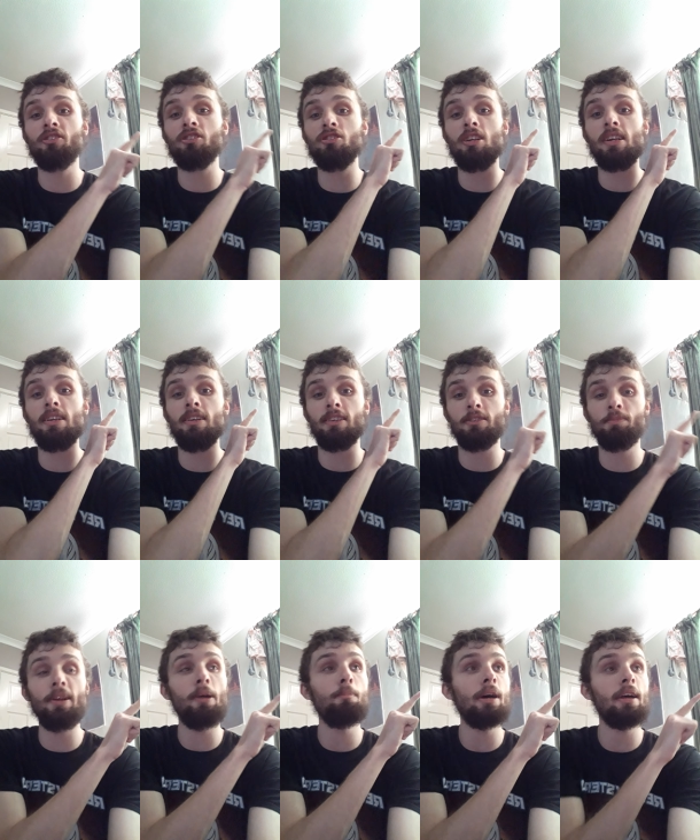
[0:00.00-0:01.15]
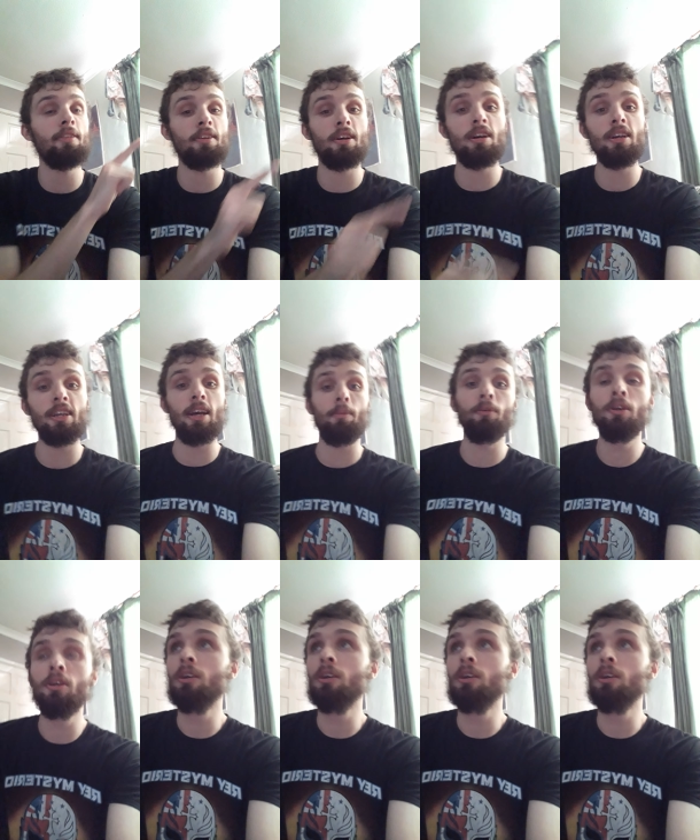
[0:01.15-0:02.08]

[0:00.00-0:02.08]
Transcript: because she can explain it better than I can.